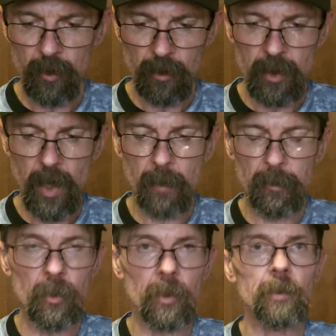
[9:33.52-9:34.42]
that are
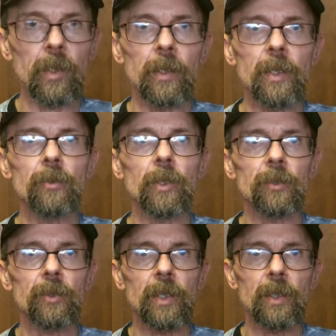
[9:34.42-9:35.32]
top hook. Now these I
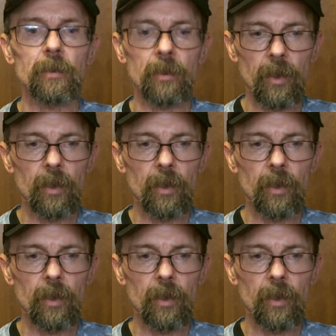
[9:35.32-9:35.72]
seen,